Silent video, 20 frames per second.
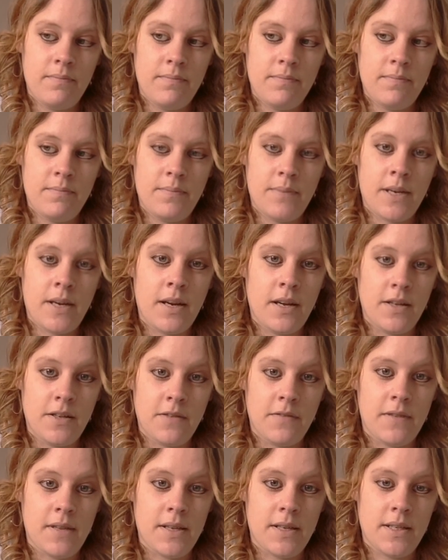because of
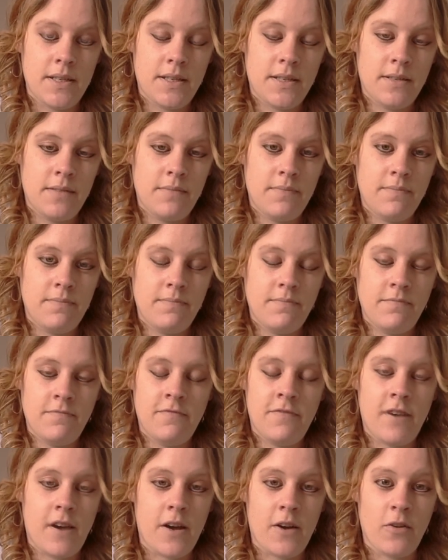this
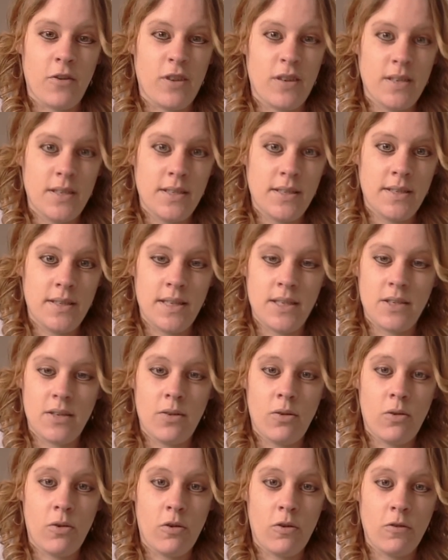virus, this
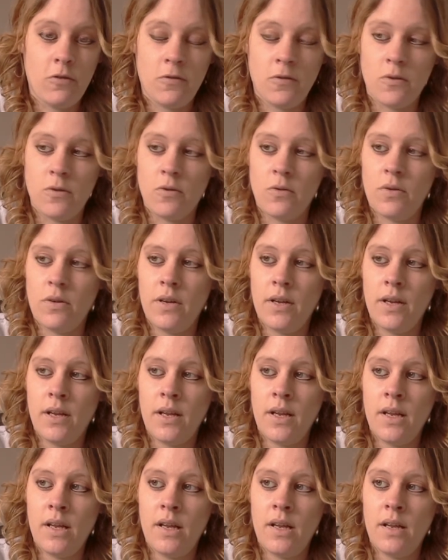awful,
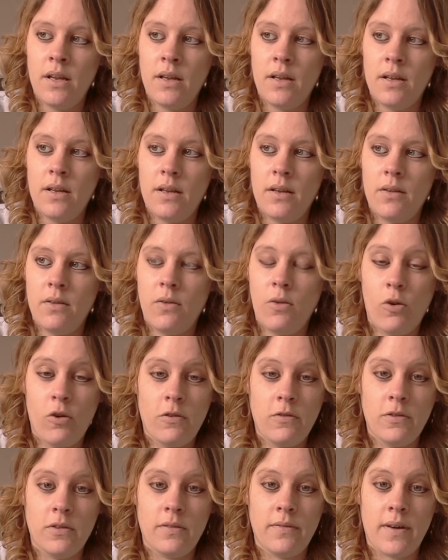
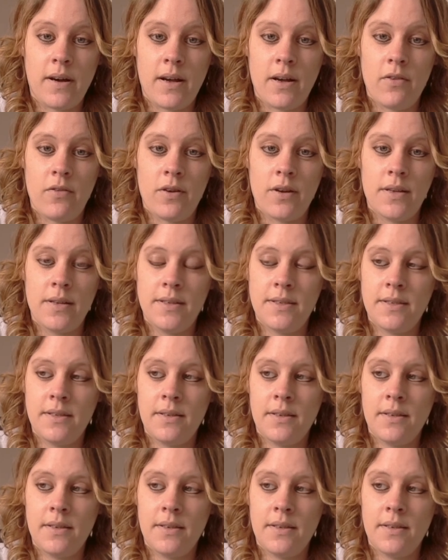awful virus.